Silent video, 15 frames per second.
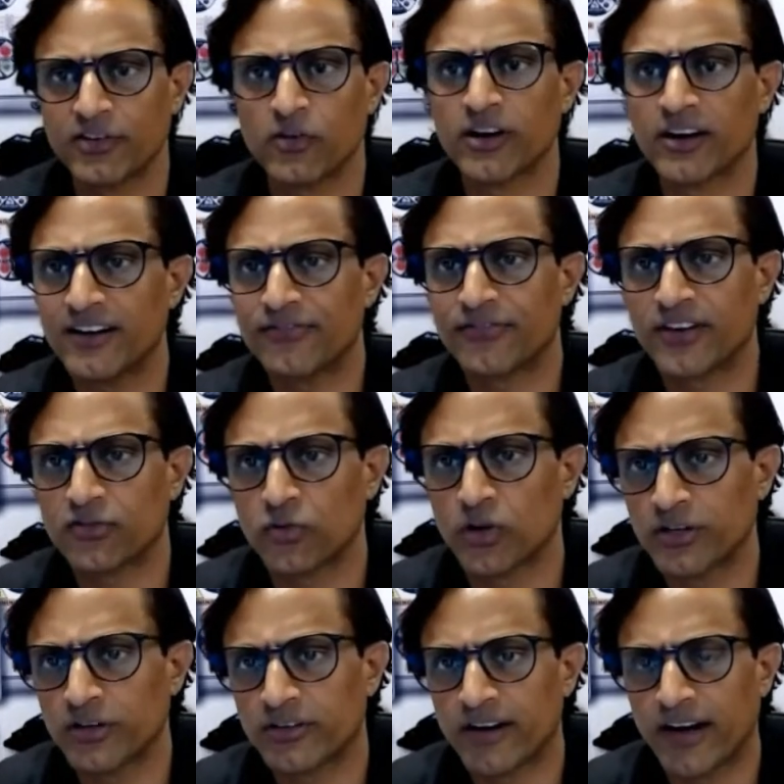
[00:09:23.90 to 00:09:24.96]
if I want to rephrase
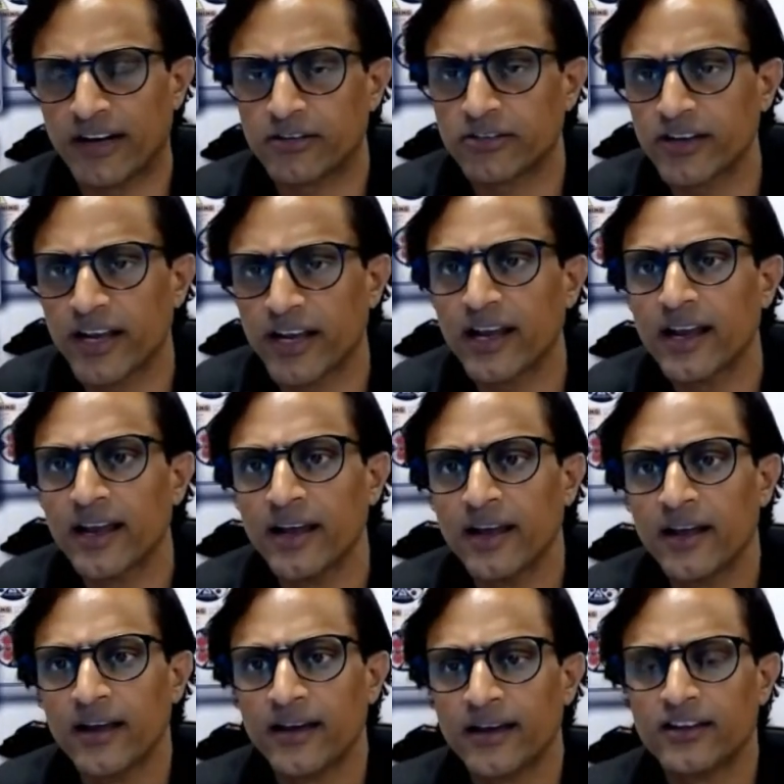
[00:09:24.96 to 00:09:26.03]
what you're trying to say,
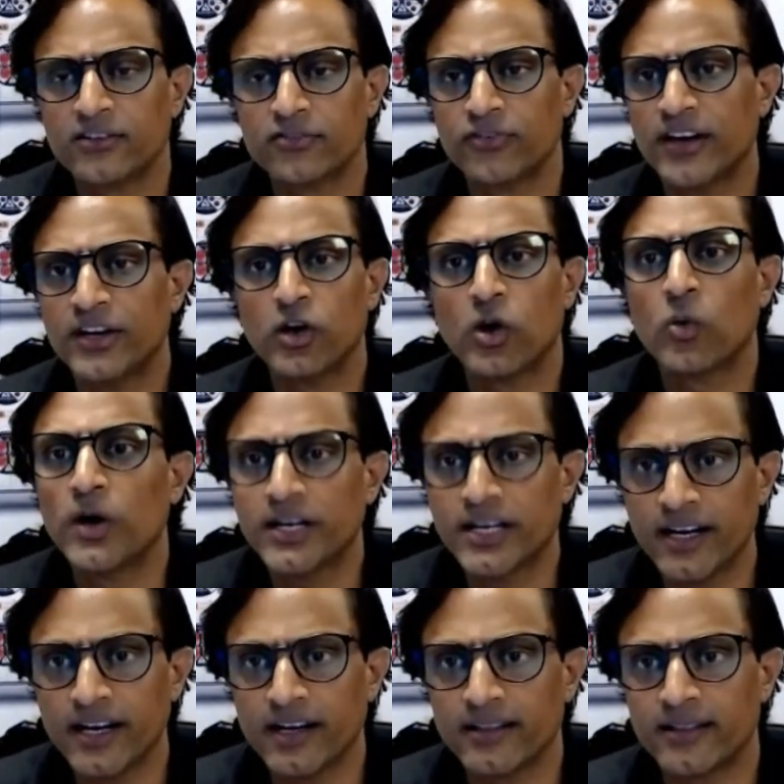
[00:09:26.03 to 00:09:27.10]
is when you're
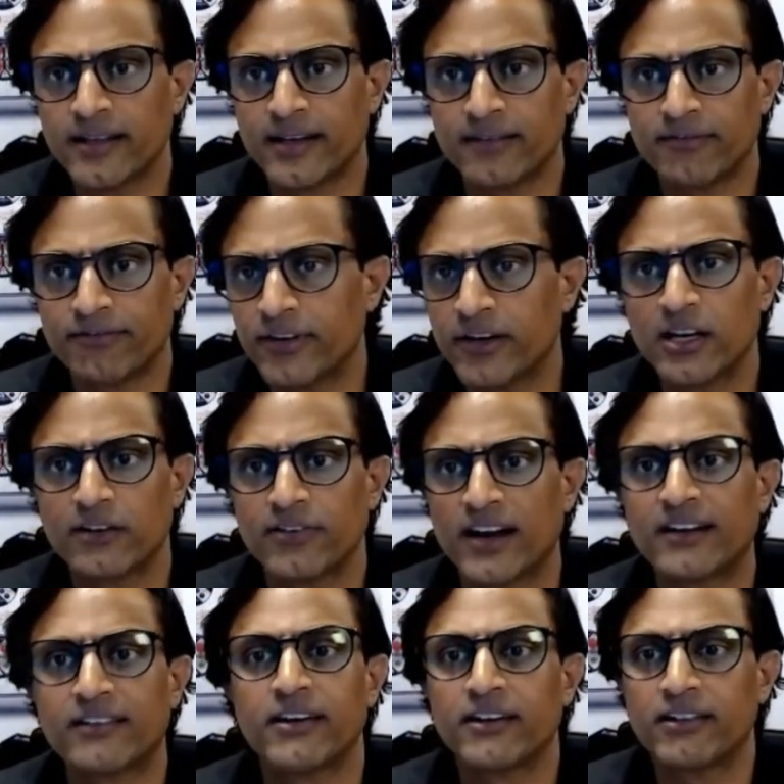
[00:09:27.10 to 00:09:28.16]
working in the field of
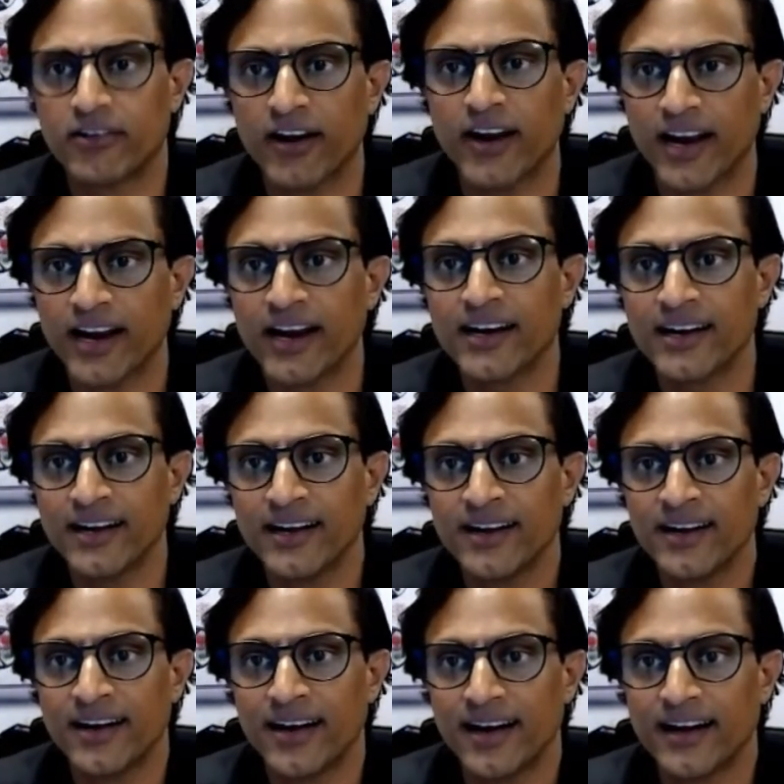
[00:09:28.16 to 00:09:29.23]
electric trade,
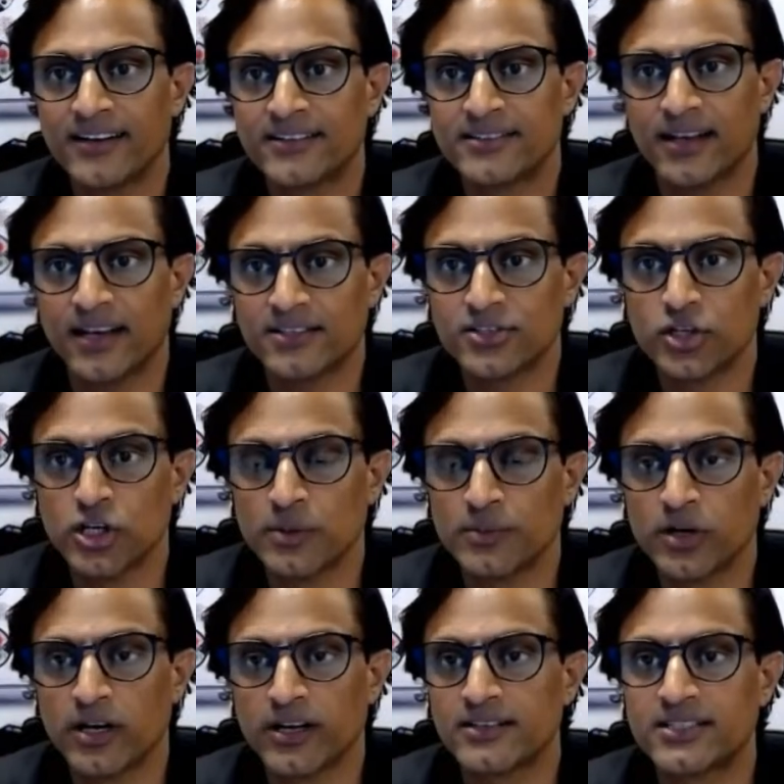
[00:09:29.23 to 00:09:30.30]
it's
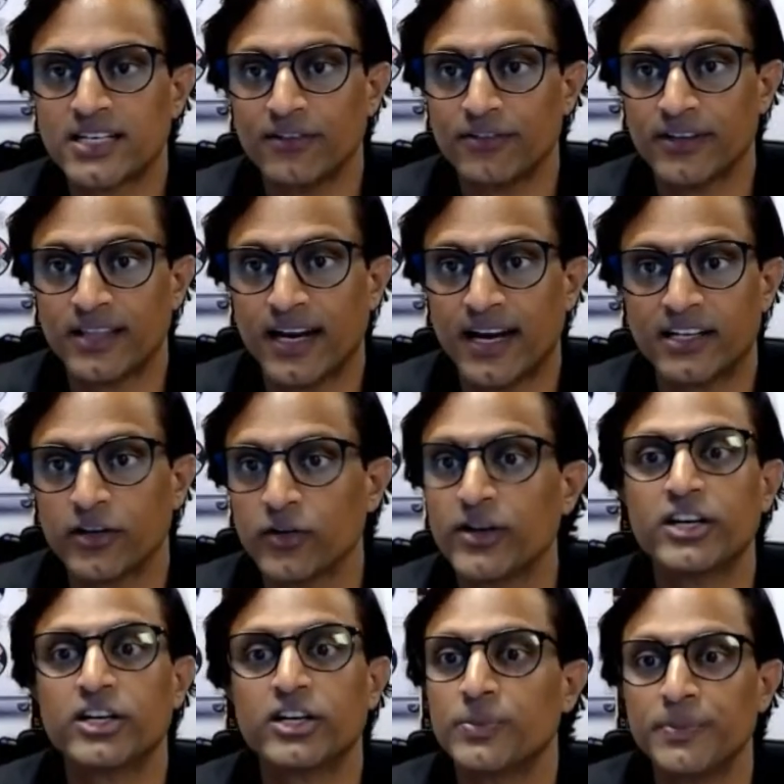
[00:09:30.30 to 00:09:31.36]
assumed or it's given that you
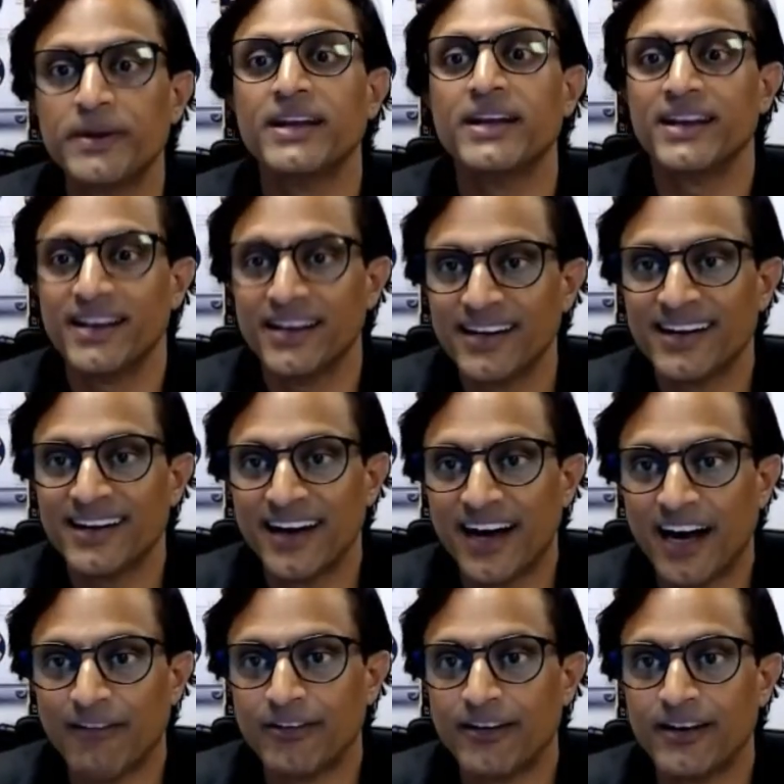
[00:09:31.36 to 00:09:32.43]
need to be
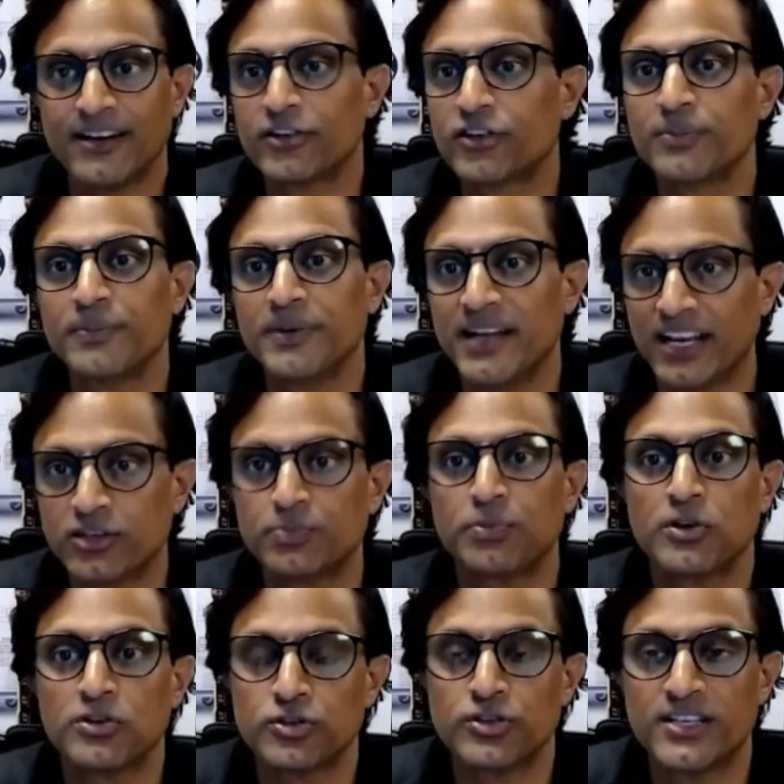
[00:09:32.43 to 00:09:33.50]
aware, you should be
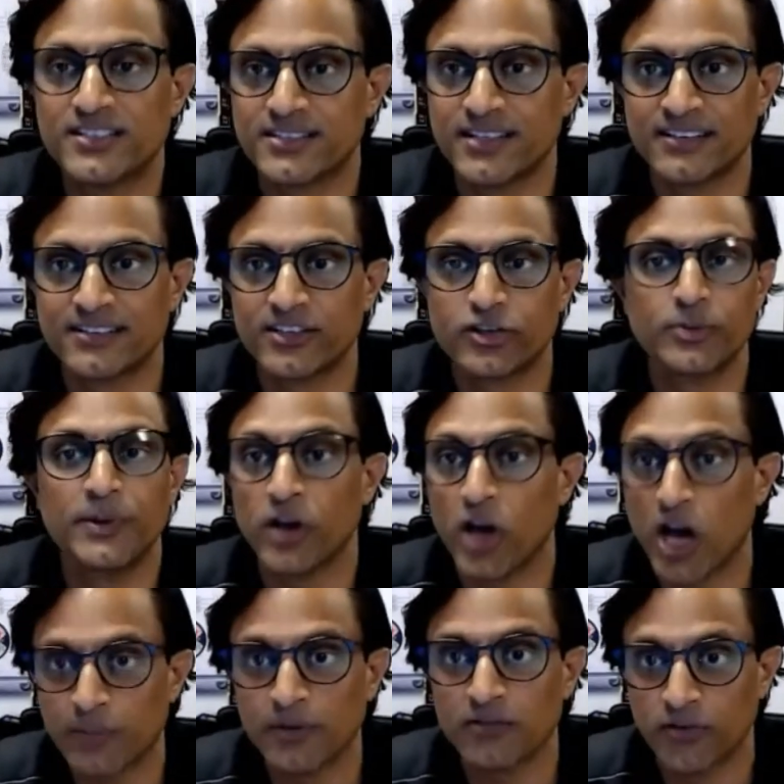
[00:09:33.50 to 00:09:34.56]
exposed to these things, it should be
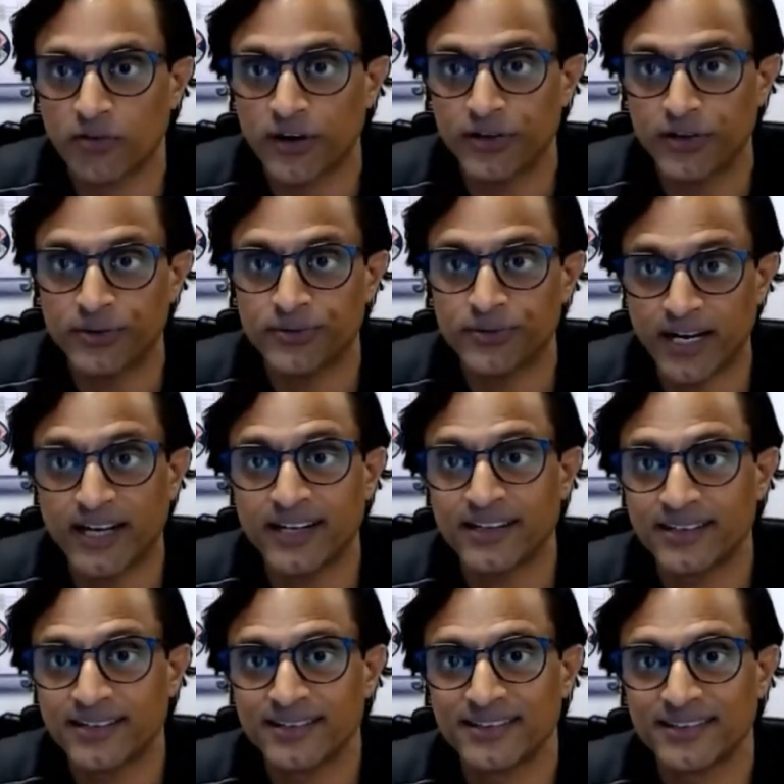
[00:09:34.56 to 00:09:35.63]
normal for you, right?